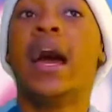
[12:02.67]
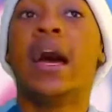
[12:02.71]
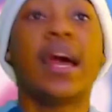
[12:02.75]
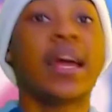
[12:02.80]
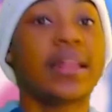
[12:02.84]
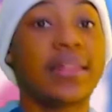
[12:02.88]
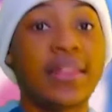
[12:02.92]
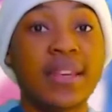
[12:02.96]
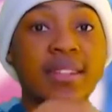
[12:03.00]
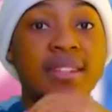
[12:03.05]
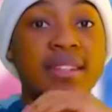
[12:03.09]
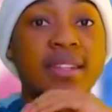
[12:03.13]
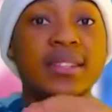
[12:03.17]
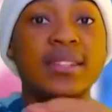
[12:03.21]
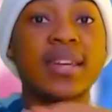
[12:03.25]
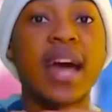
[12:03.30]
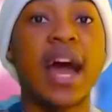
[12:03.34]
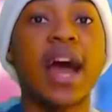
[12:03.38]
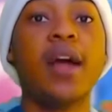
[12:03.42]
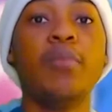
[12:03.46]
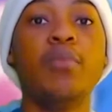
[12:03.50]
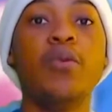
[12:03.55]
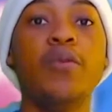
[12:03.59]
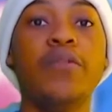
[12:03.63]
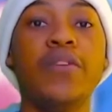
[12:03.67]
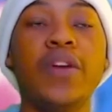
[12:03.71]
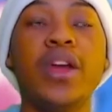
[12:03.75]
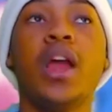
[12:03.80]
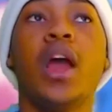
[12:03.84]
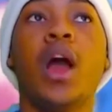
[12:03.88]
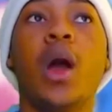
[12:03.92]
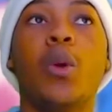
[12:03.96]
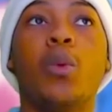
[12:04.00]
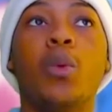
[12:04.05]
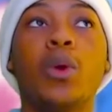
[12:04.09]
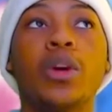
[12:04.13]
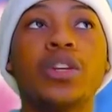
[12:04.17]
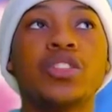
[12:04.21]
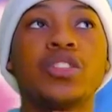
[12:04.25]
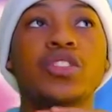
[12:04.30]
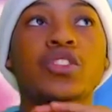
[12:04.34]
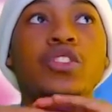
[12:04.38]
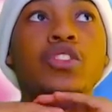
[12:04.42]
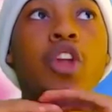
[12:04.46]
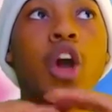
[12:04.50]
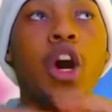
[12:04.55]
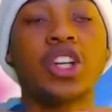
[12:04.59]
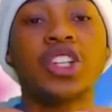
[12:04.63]
Like, this entire movie was
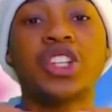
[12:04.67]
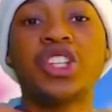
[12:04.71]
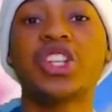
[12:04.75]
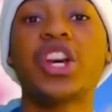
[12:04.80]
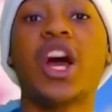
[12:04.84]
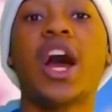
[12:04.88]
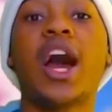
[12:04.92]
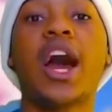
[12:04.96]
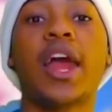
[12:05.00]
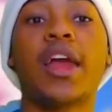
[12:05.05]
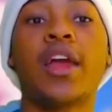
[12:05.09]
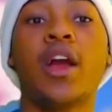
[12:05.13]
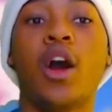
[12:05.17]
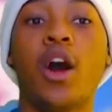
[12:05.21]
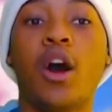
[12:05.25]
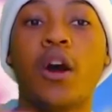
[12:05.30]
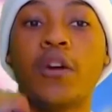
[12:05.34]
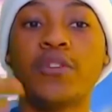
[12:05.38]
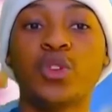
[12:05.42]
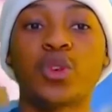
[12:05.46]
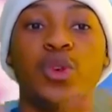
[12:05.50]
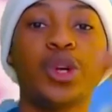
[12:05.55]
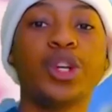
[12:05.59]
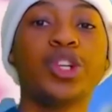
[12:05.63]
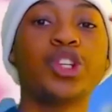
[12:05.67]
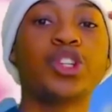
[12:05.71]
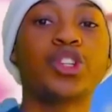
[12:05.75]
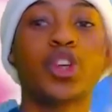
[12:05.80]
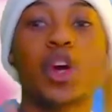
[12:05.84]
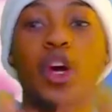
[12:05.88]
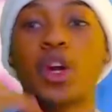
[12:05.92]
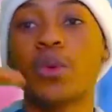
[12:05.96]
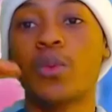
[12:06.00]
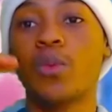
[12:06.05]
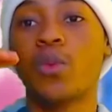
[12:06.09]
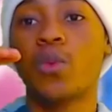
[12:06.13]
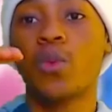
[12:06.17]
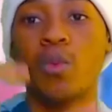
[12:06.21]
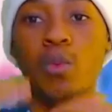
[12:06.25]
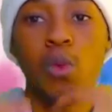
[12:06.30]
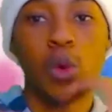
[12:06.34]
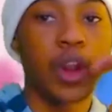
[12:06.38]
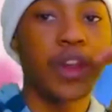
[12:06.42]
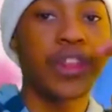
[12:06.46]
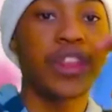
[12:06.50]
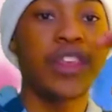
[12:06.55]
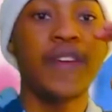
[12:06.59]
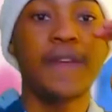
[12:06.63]
not shy of screenshot
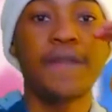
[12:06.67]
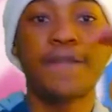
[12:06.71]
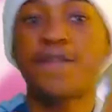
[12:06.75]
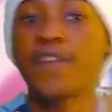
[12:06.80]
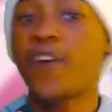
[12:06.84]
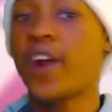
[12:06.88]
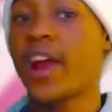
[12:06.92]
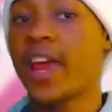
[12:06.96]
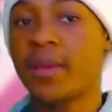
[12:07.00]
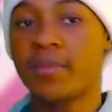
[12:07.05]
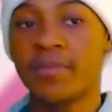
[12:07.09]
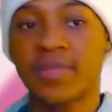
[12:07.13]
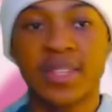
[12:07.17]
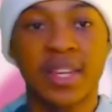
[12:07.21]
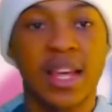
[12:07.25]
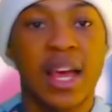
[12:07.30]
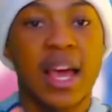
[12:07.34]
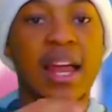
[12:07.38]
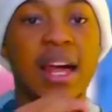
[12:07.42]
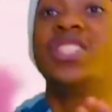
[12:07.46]
worthy frames.